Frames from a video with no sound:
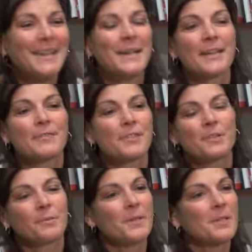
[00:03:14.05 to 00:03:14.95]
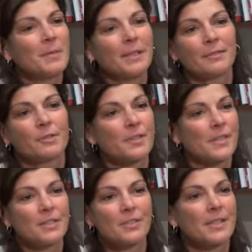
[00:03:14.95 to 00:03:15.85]
If a student wants to meet, of course
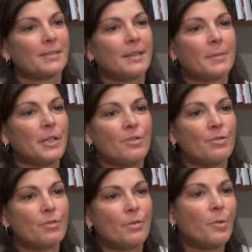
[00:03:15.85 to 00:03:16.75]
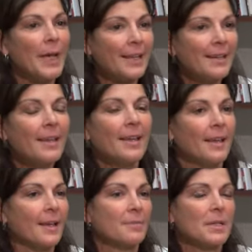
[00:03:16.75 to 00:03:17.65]
they just need to let me know when,
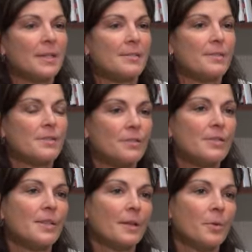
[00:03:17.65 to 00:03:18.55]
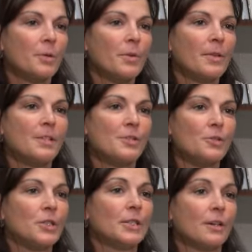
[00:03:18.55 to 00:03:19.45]
and because of the students that I work with, it's
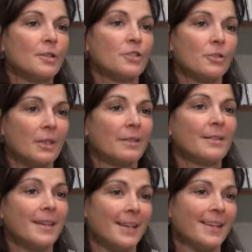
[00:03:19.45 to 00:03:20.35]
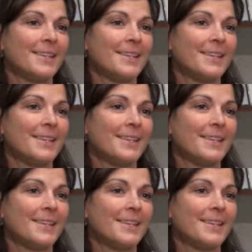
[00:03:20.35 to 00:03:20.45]
usually not during the day.